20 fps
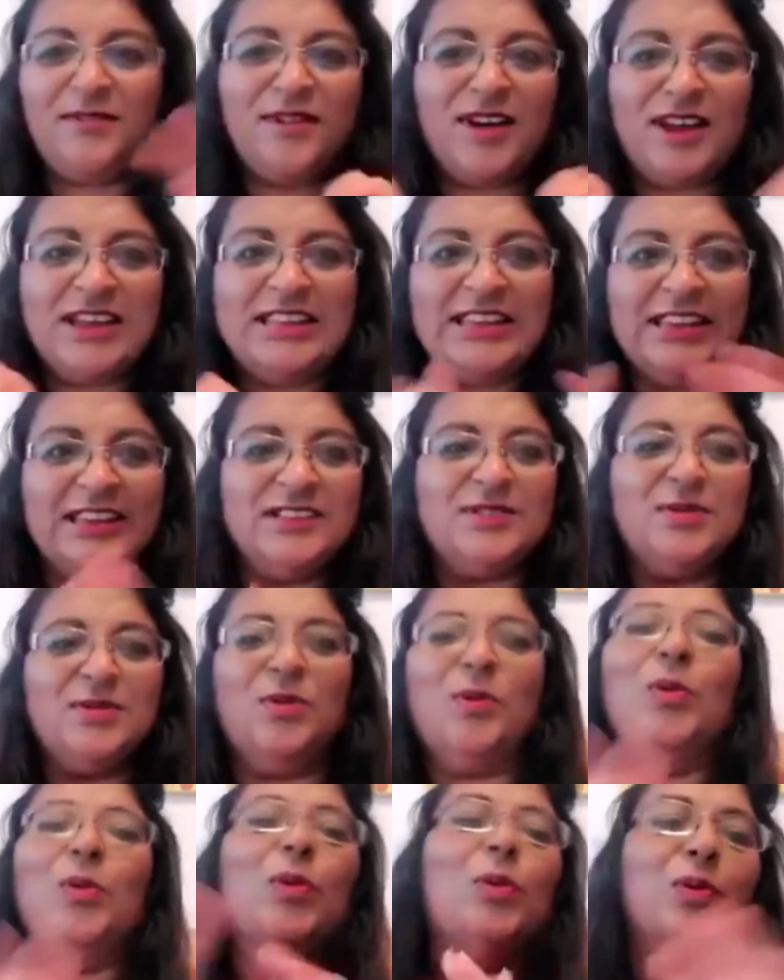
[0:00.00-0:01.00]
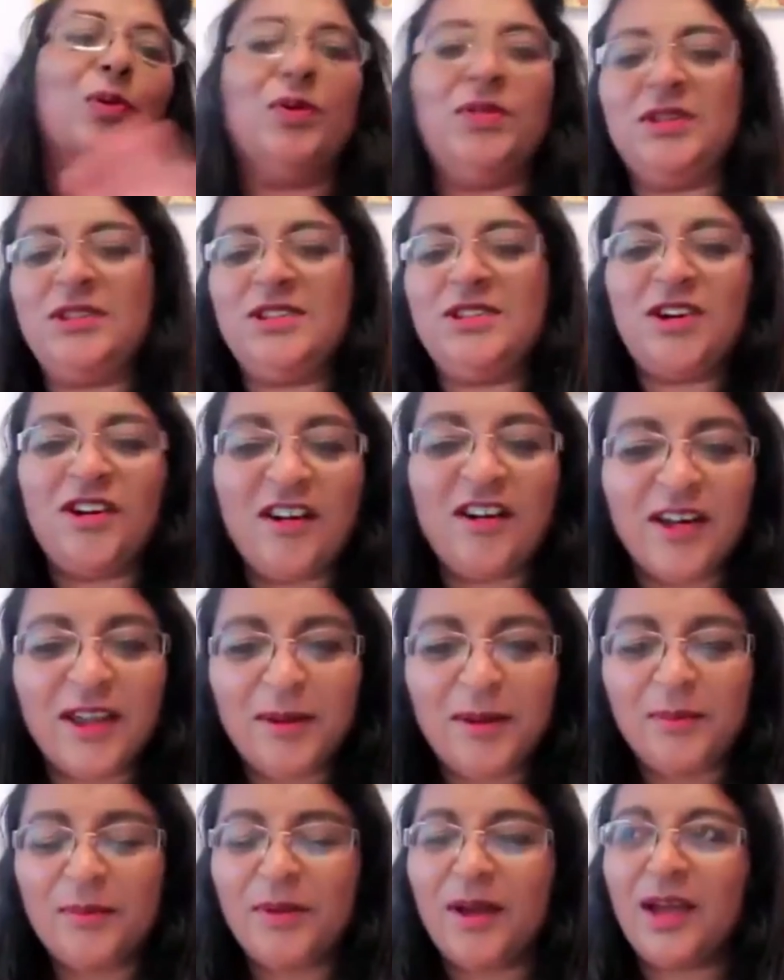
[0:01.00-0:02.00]
of ideas all the
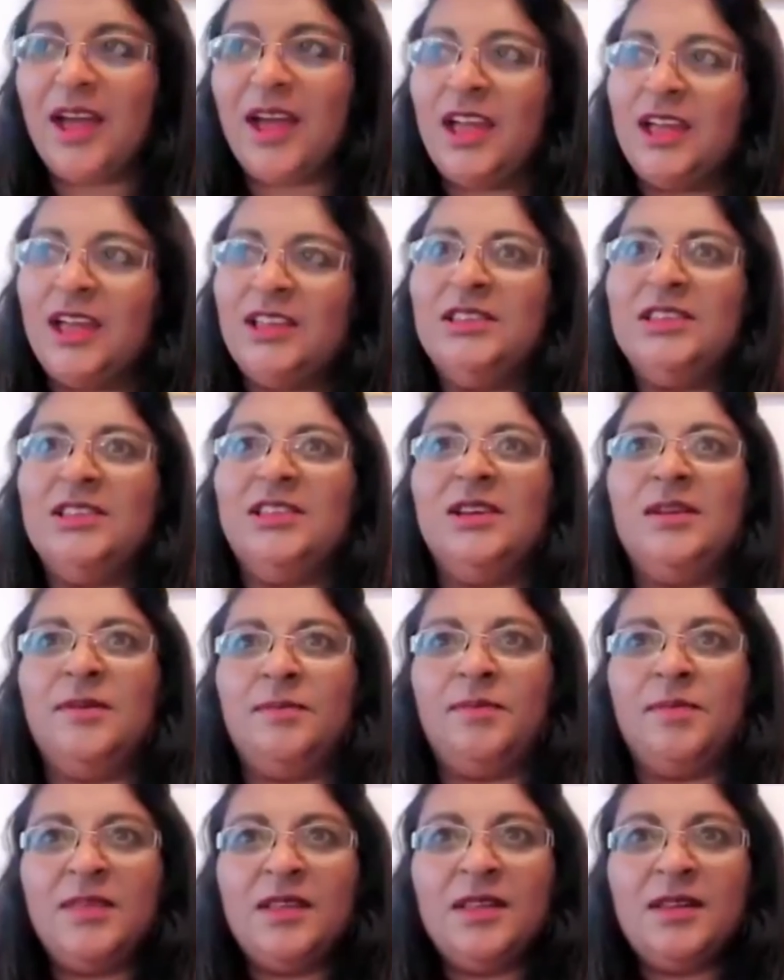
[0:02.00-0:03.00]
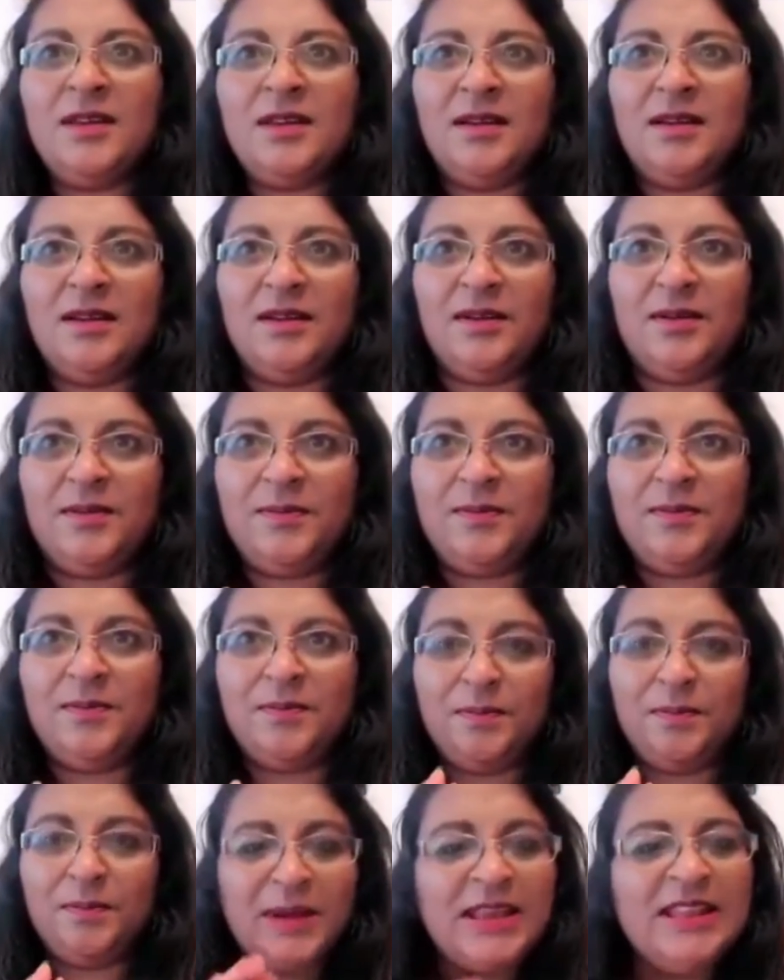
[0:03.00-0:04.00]
time, and
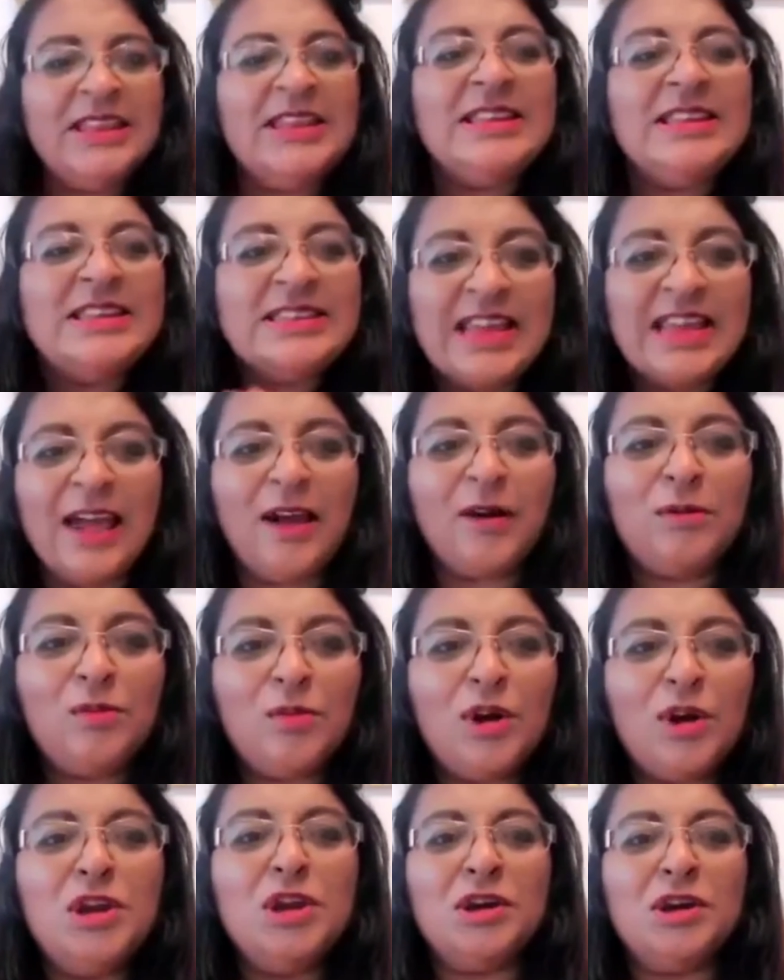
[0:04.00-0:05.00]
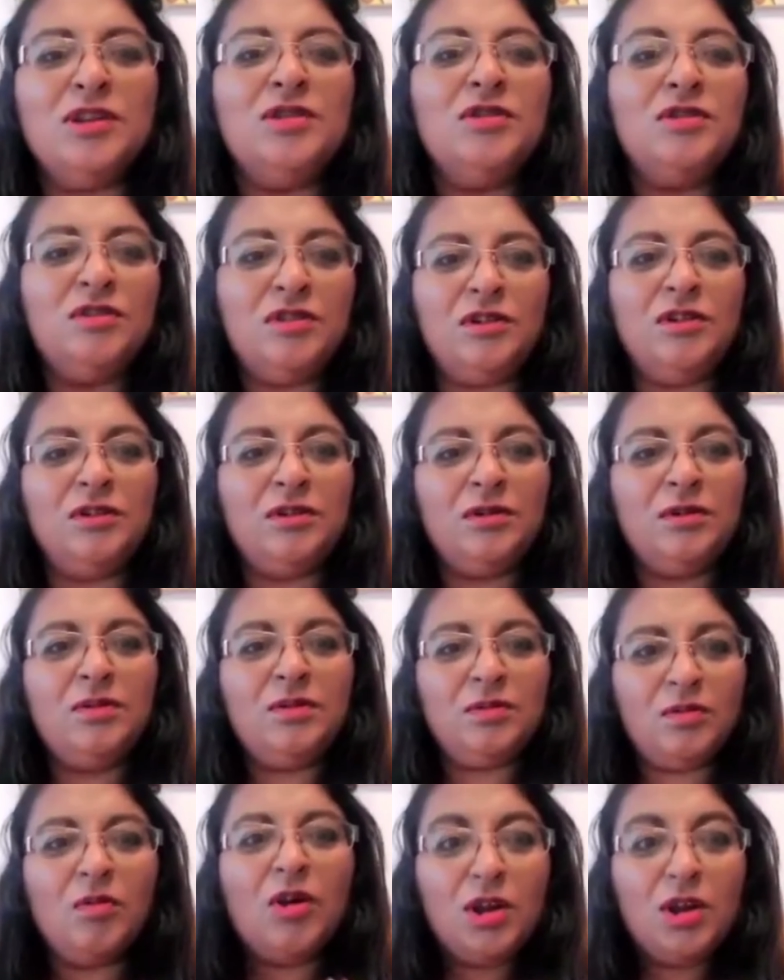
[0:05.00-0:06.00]
pinning down what you can do,
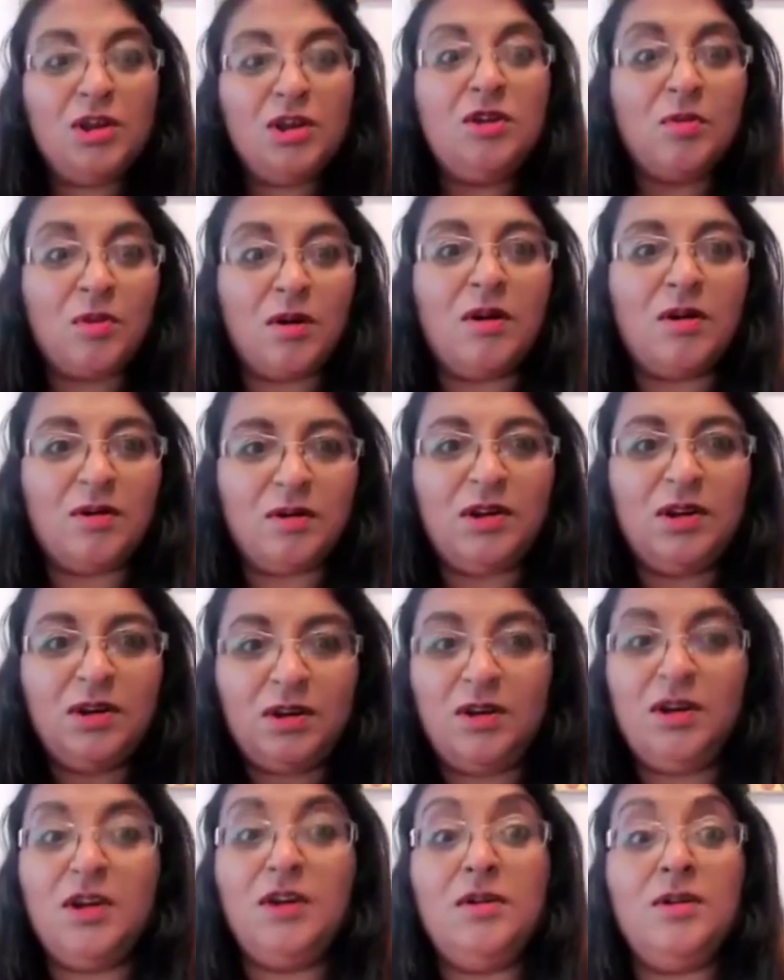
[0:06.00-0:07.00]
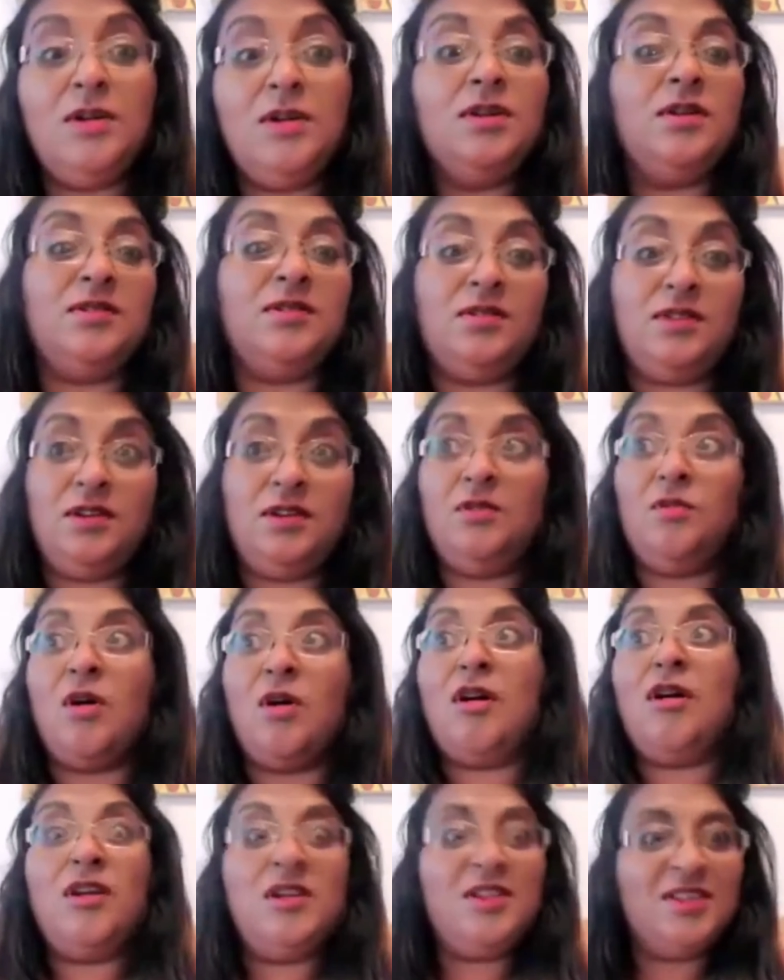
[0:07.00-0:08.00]
who you
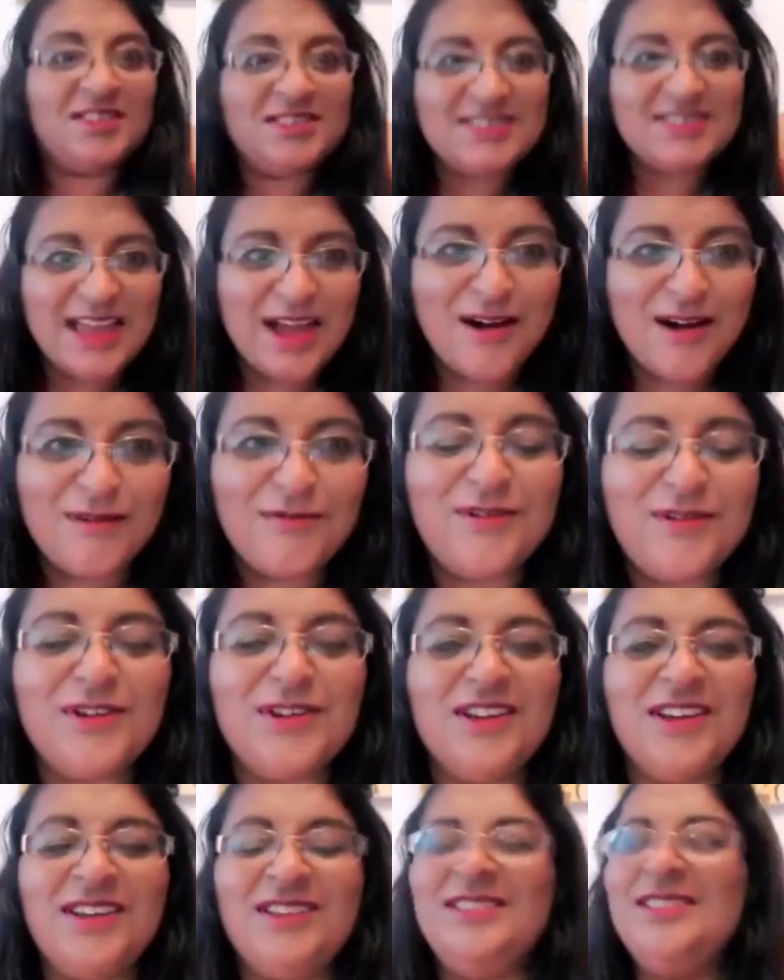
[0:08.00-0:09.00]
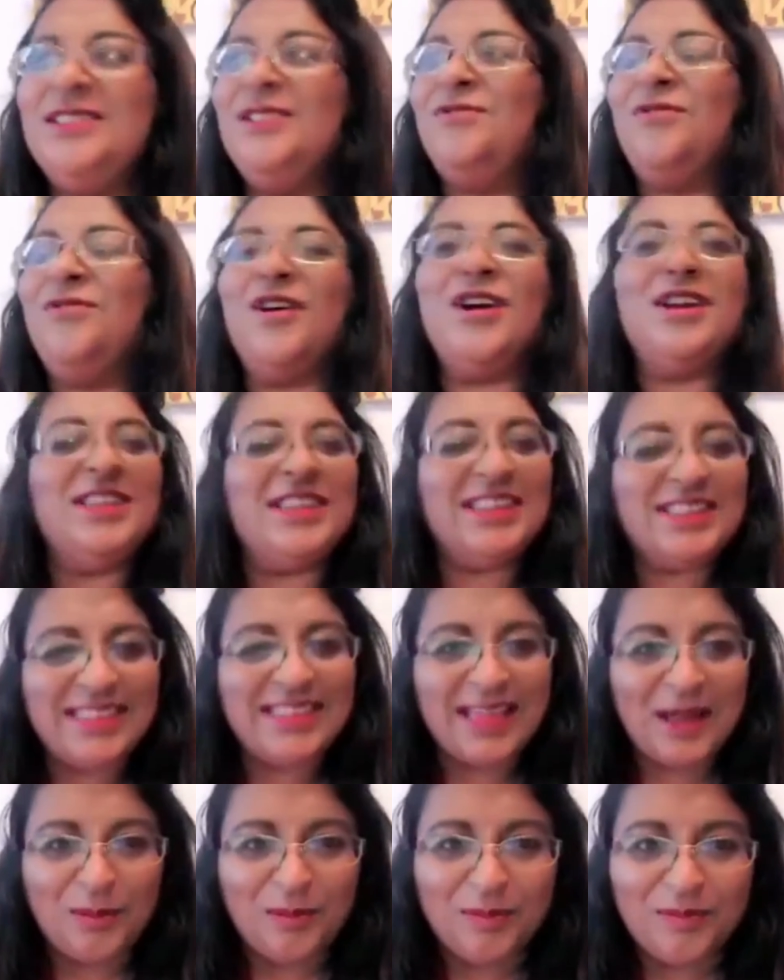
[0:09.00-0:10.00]
are yourself, defining
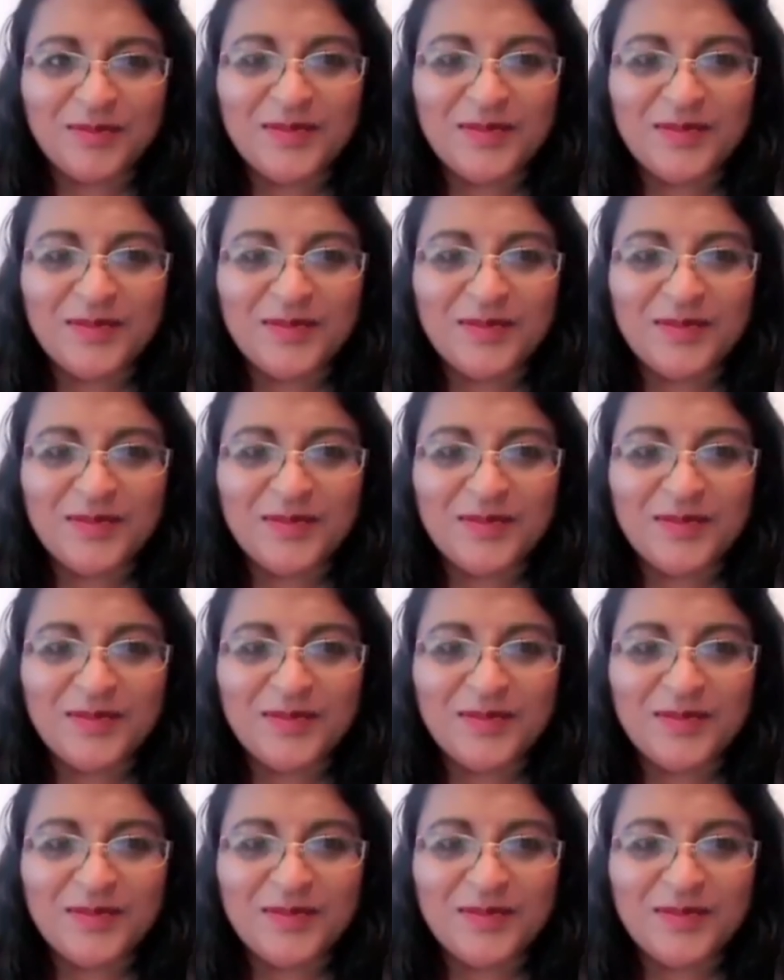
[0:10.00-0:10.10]
that